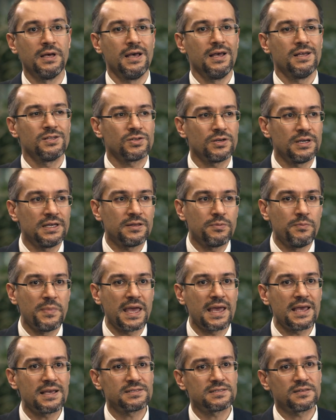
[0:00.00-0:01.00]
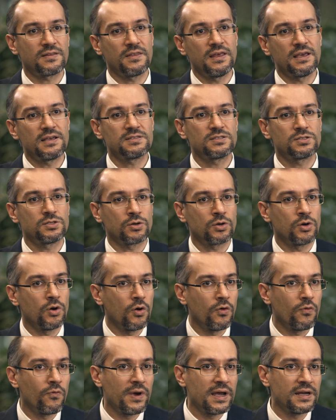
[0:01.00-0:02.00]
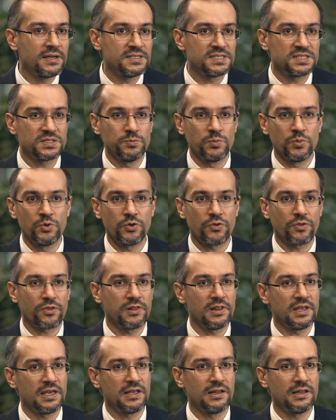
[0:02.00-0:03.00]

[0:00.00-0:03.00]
So it makes things to go very smoothly,